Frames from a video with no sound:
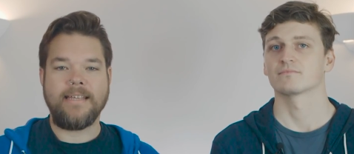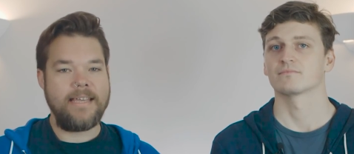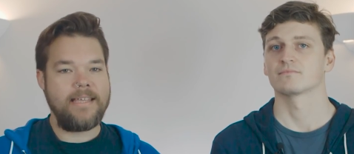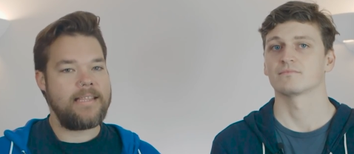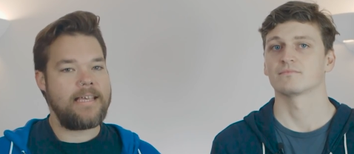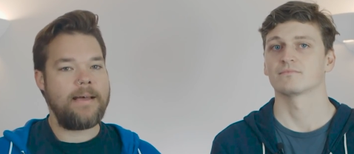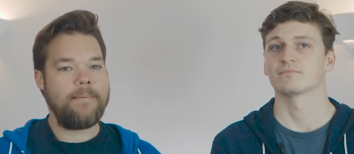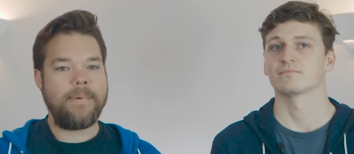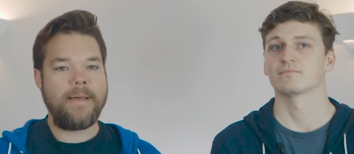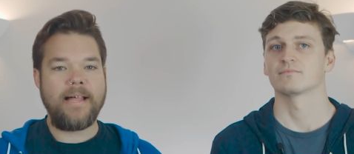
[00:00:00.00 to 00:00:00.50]
Speaker 1: hit
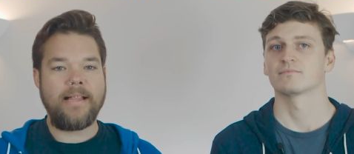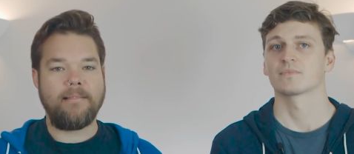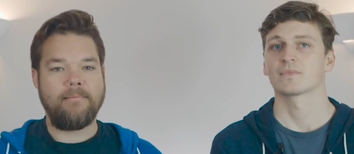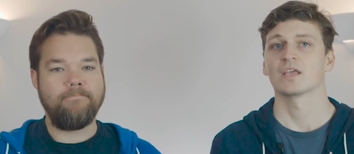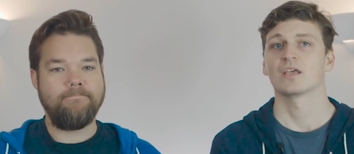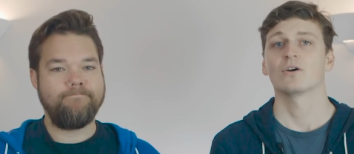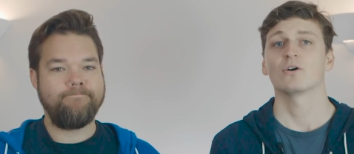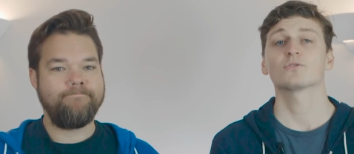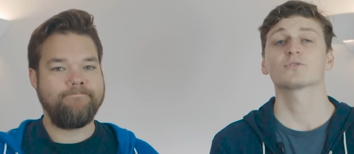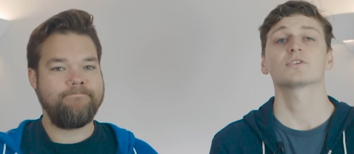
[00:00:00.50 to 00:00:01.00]
that bell.
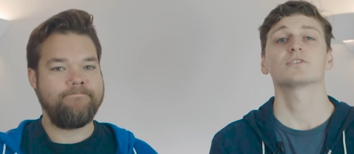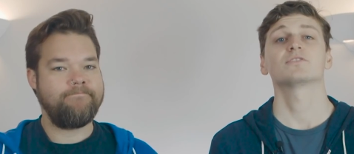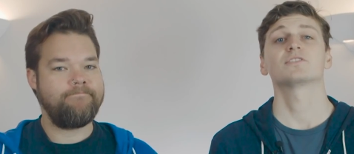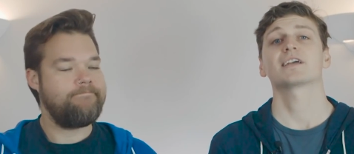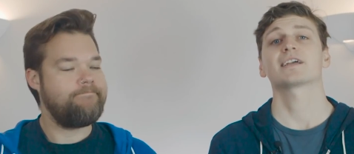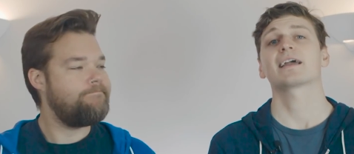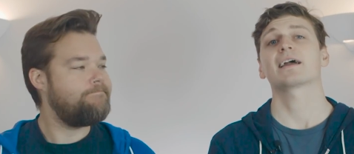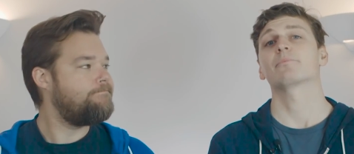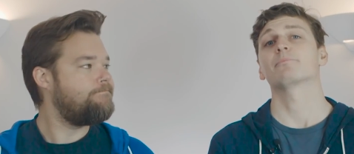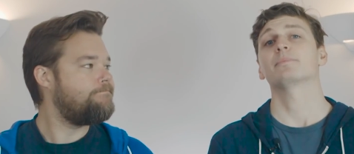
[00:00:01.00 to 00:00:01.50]
Speaker 2: Also
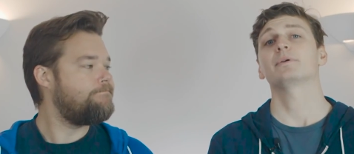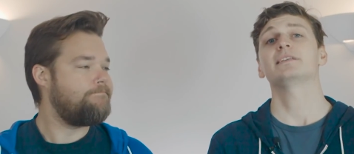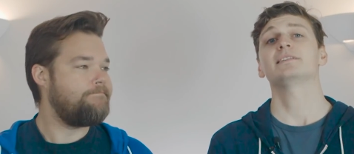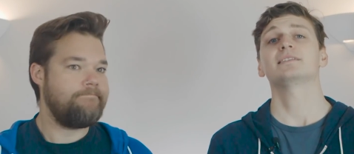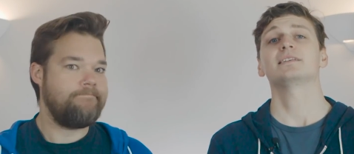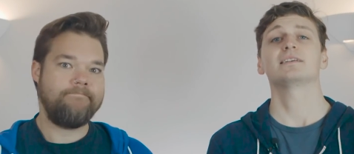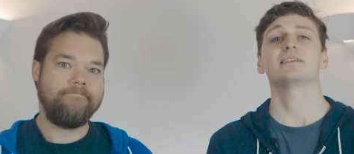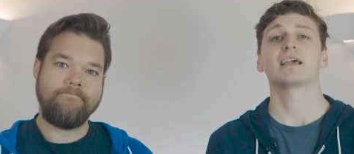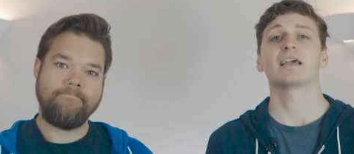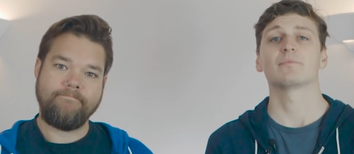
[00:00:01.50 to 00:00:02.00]
check out
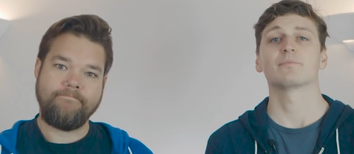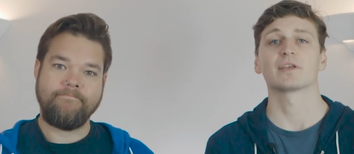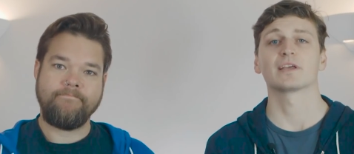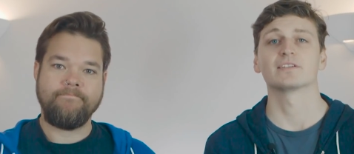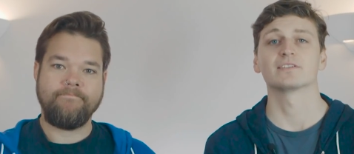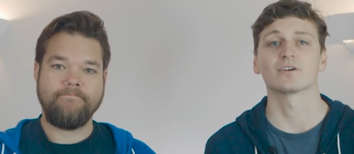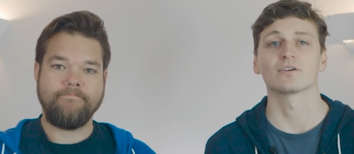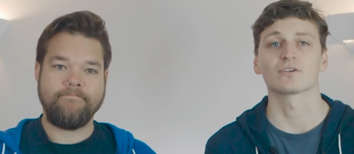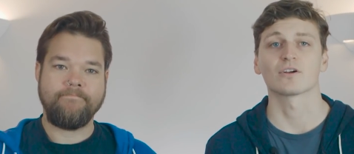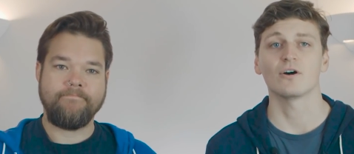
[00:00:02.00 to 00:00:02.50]

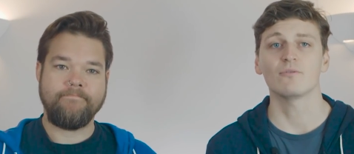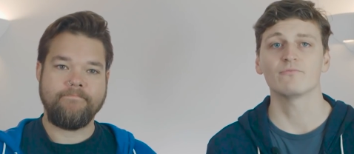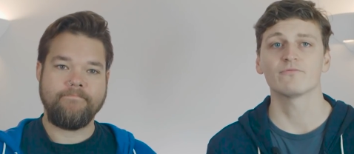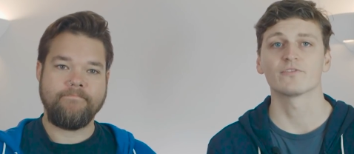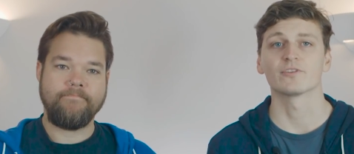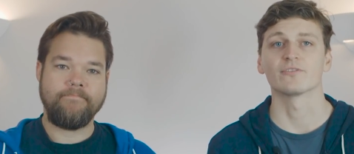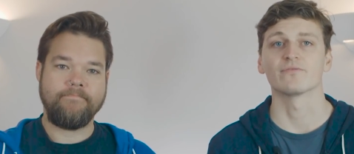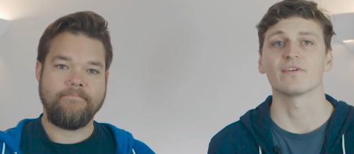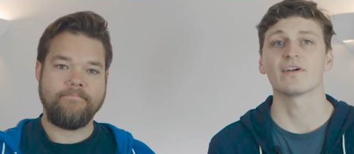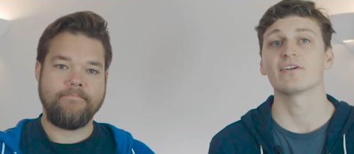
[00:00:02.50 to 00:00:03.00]
PCGamesZone.com
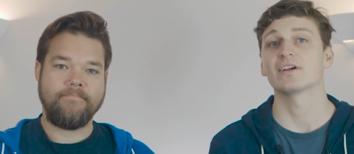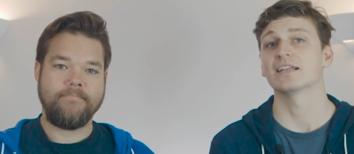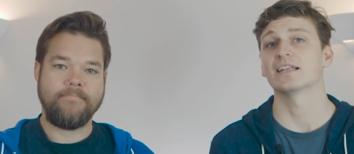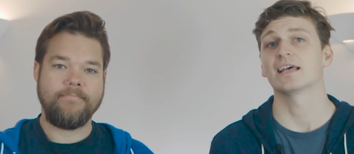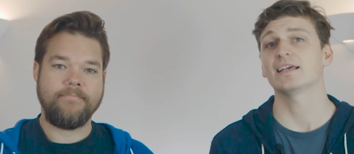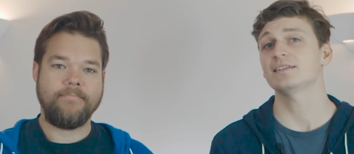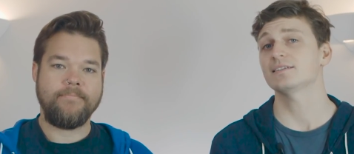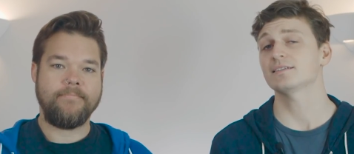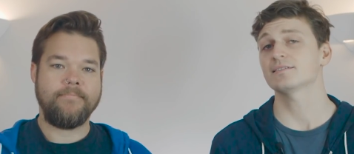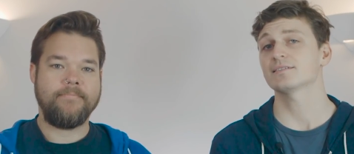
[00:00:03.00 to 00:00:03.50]
for the very
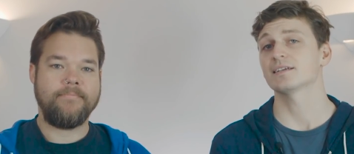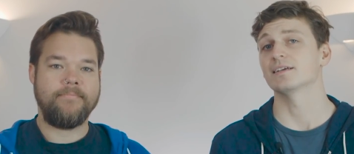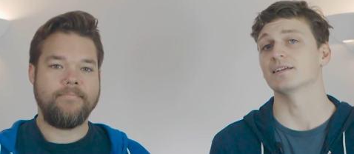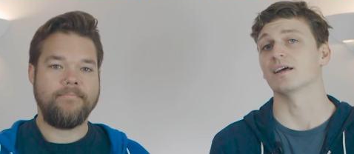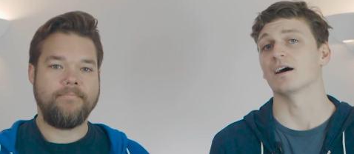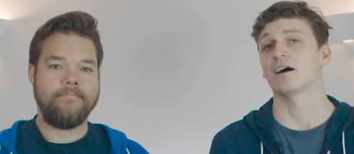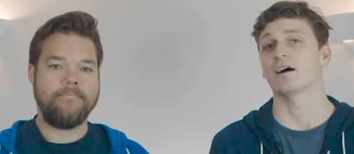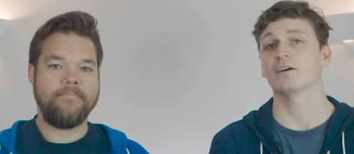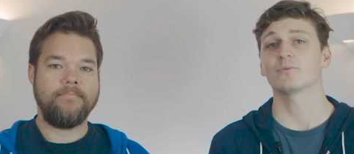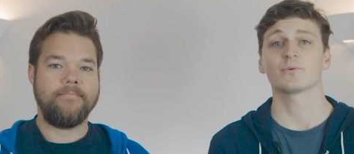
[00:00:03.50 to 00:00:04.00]
latest in
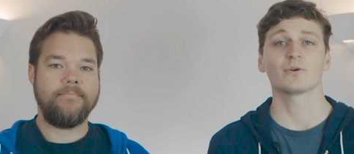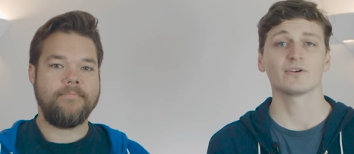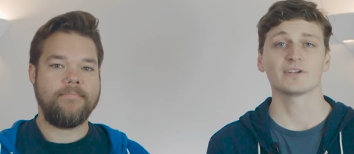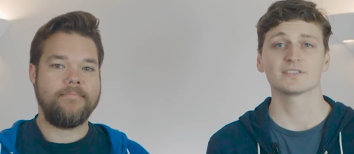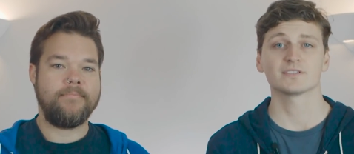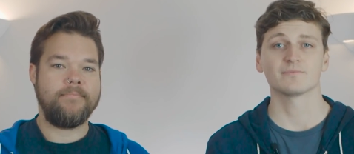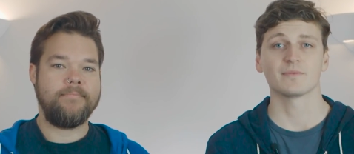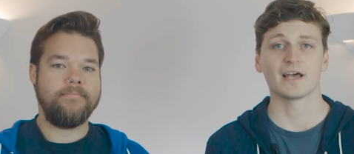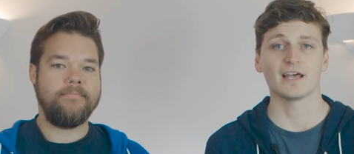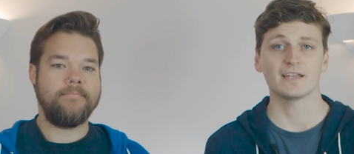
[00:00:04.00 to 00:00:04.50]

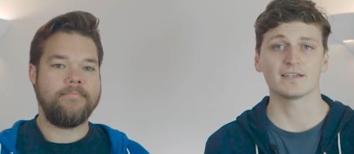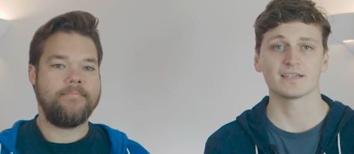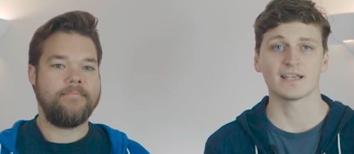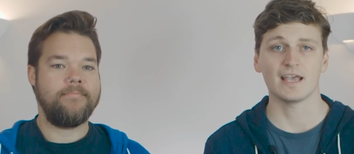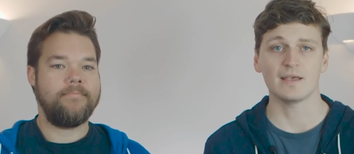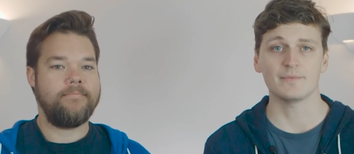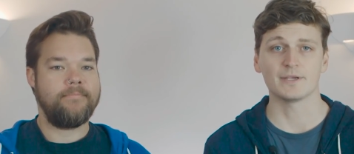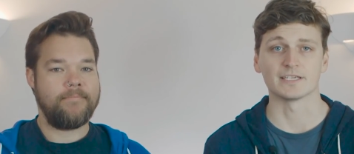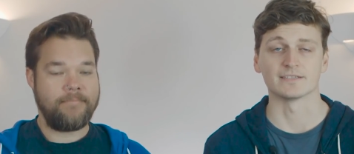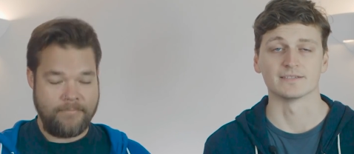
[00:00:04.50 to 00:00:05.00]
hardwareism and
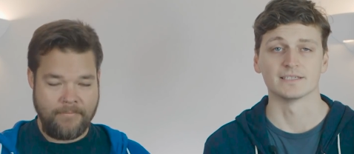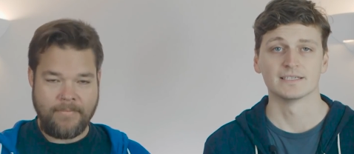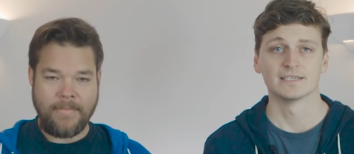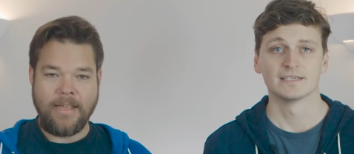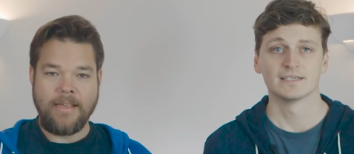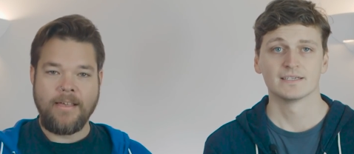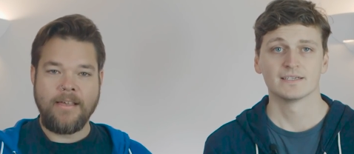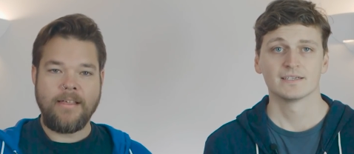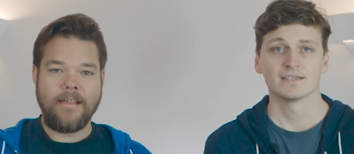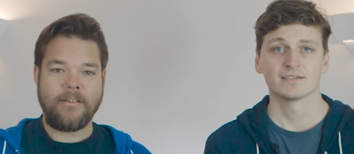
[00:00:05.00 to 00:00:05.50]
gaming.
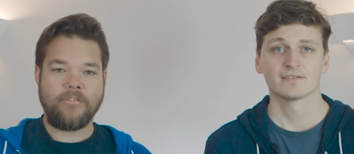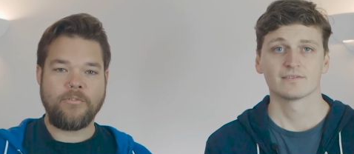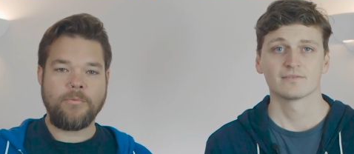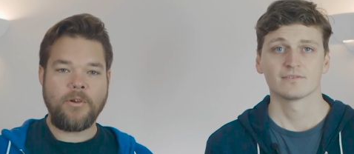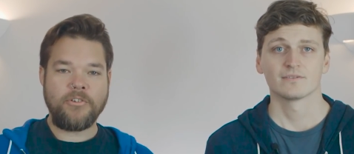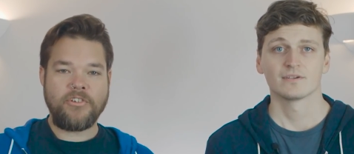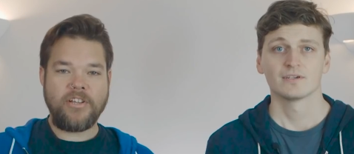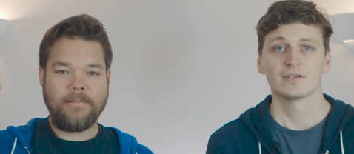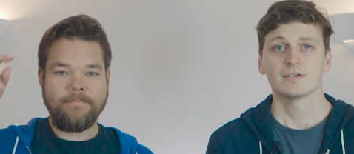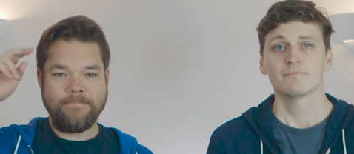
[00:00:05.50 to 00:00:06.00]
Thanks for
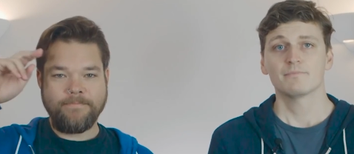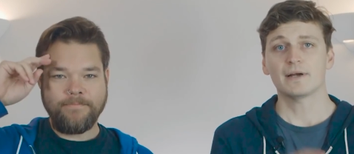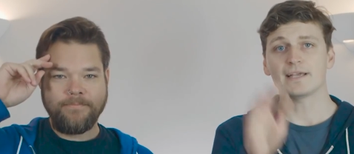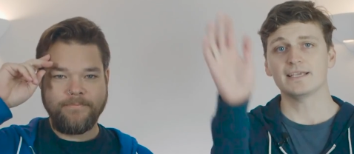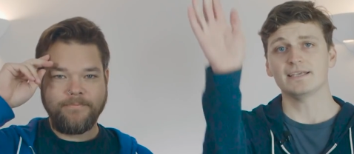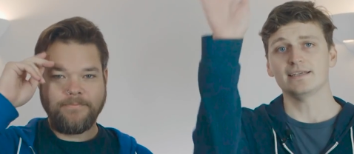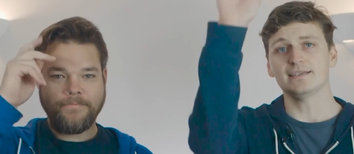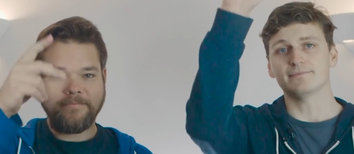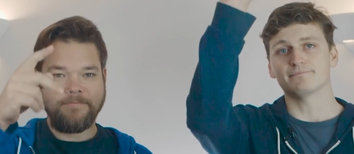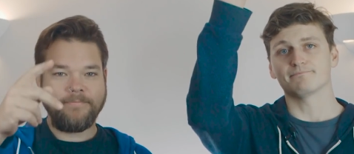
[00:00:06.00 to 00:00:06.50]
watching.
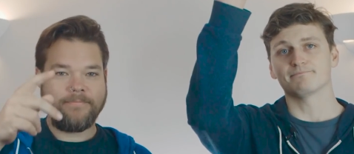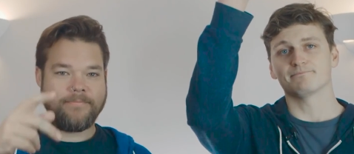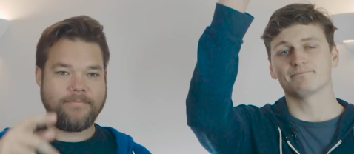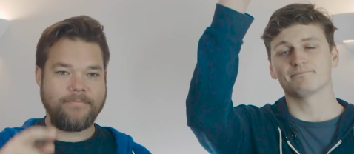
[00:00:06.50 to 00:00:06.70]
Bye!